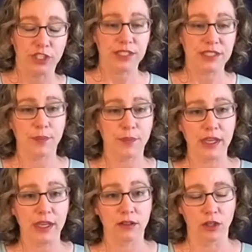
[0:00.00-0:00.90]
is
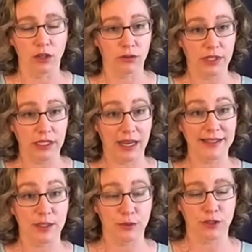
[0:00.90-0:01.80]
something, that I
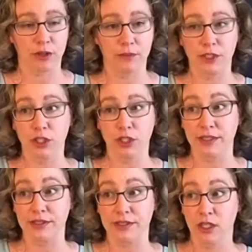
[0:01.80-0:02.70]
subscribe to,
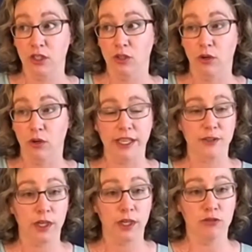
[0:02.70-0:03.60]
is it's
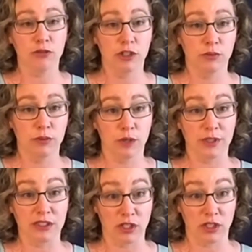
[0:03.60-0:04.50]
what you do when
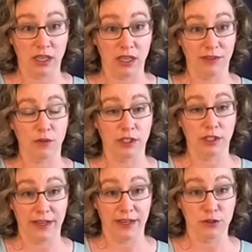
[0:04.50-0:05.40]
nobody's looking that really
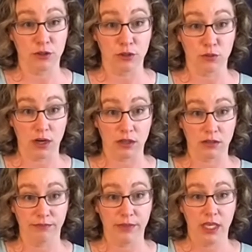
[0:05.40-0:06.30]
defines who you are.
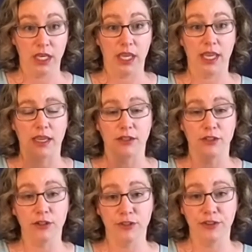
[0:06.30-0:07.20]
And
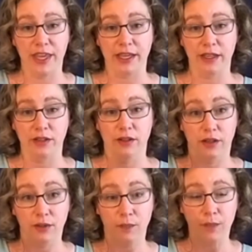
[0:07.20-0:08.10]
you're saying
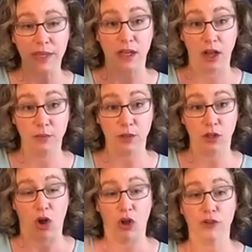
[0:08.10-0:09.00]
being humble
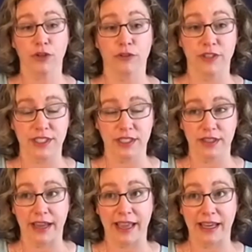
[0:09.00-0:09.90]
also fits into
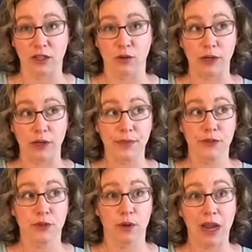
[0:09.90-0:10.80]
that category.
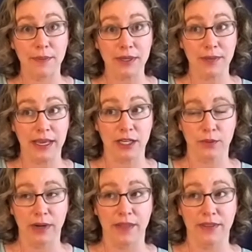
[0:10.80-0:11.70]
So I'm wrapping my head
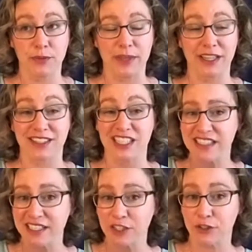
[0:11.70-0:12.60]
around this because it is
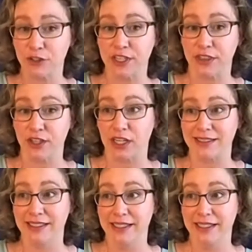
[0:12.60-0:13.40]
an interesting thought.